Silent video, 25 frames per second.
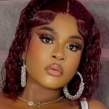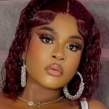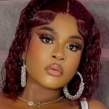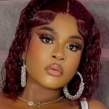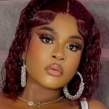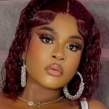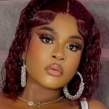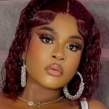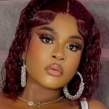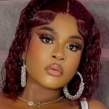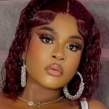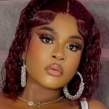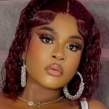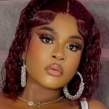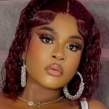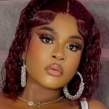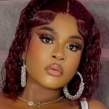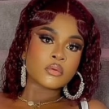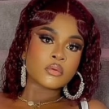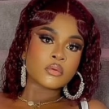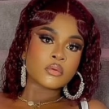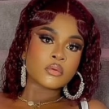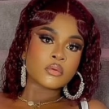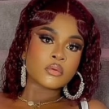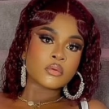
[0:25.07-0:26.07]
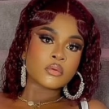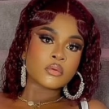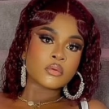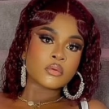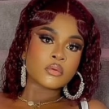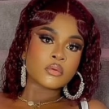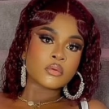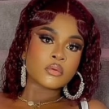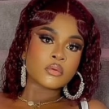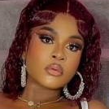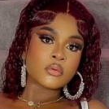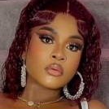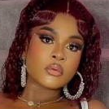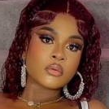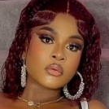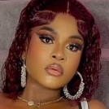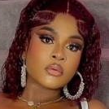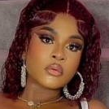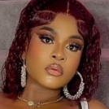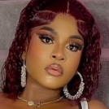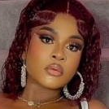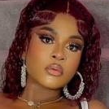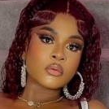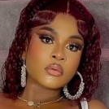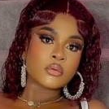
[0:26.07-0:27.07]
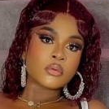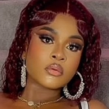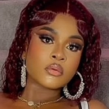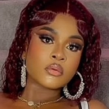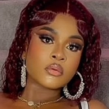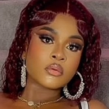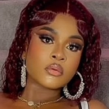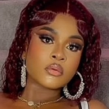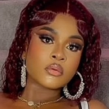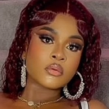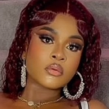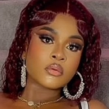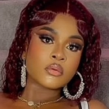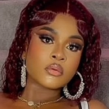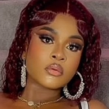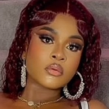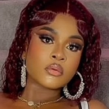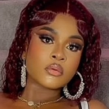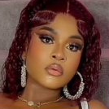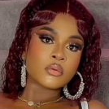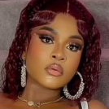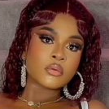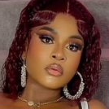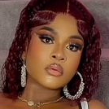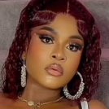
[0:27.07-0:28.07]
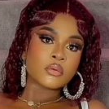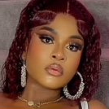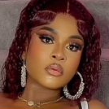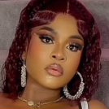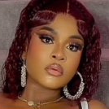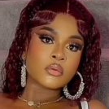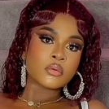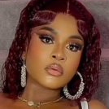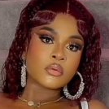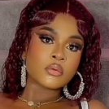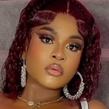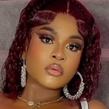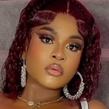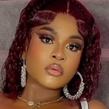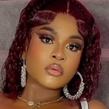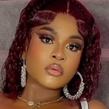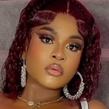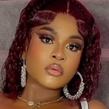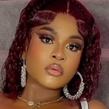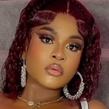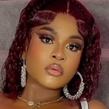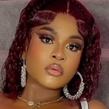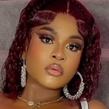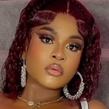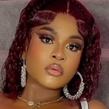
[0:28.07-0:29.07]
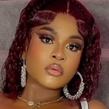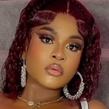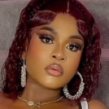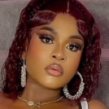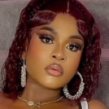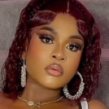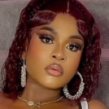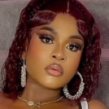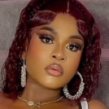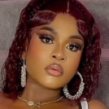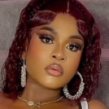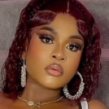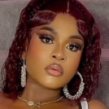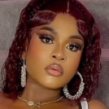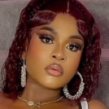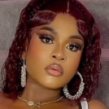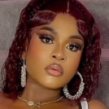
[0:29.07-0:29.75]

[no speech]